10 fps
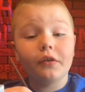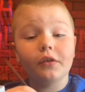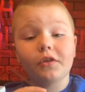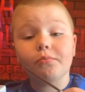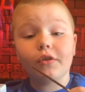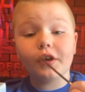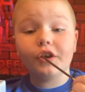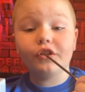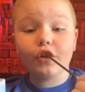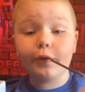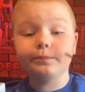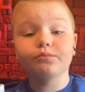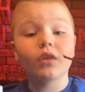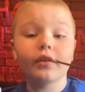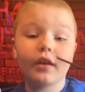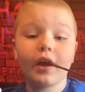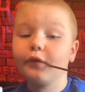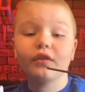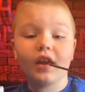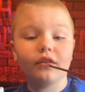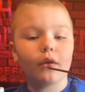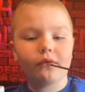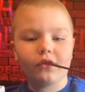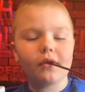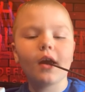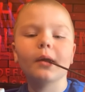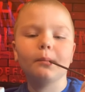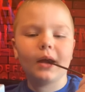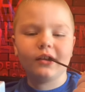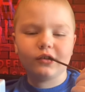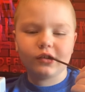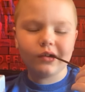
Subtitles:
is pretty good too. 10 out of 10, definitely recommends.